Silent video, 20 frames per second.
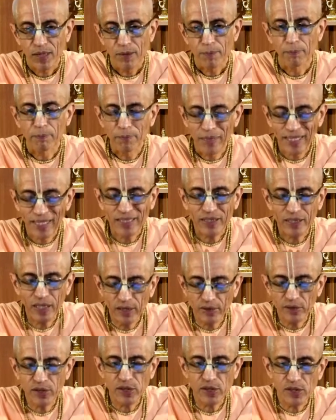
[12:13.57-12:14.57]
My
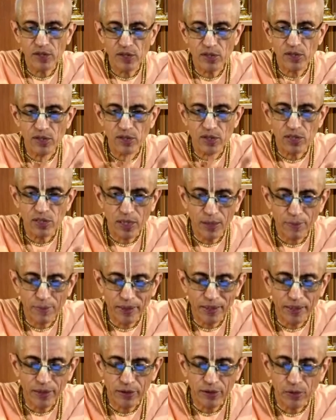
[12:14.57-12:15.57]
consciousness is
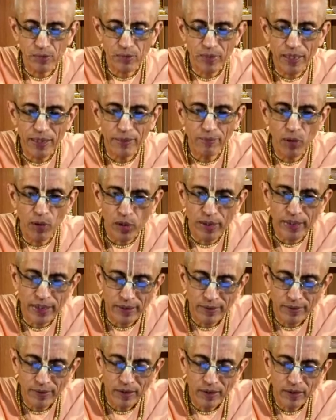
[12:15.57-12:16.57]
limited to my
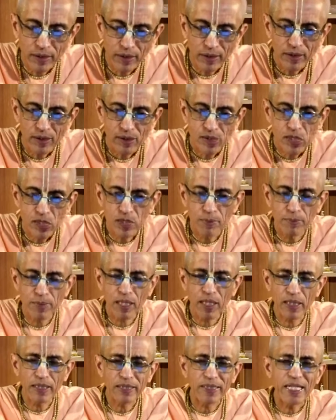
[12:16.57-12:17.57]
body
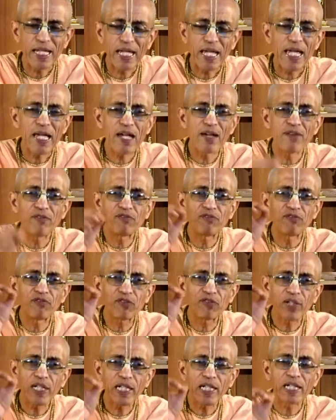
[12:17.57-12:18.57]
Similarly,
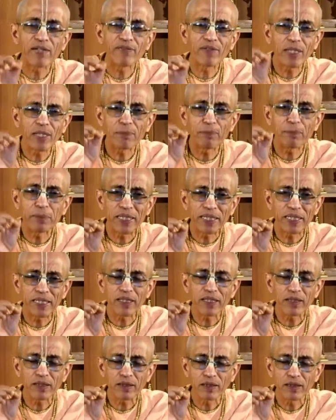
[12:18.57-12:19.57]
every living
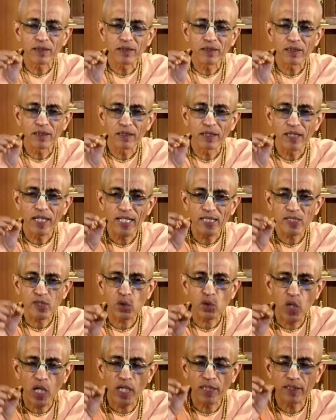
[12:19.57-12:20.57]
being has
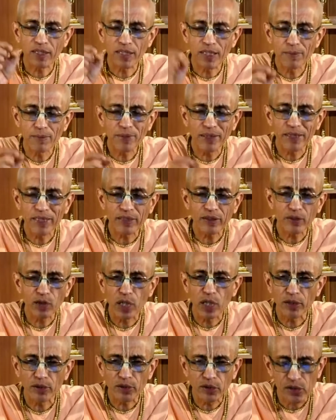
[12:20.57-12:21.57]
got limited
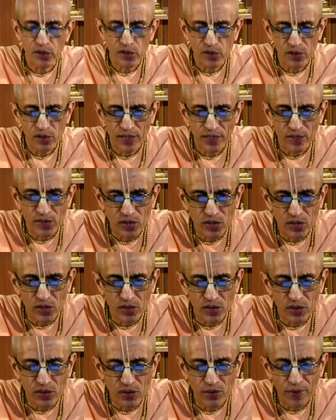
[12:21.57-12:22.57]

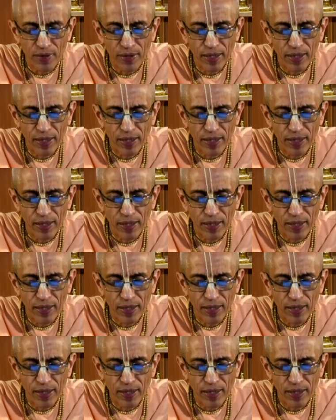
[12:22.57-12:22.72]
consciousness.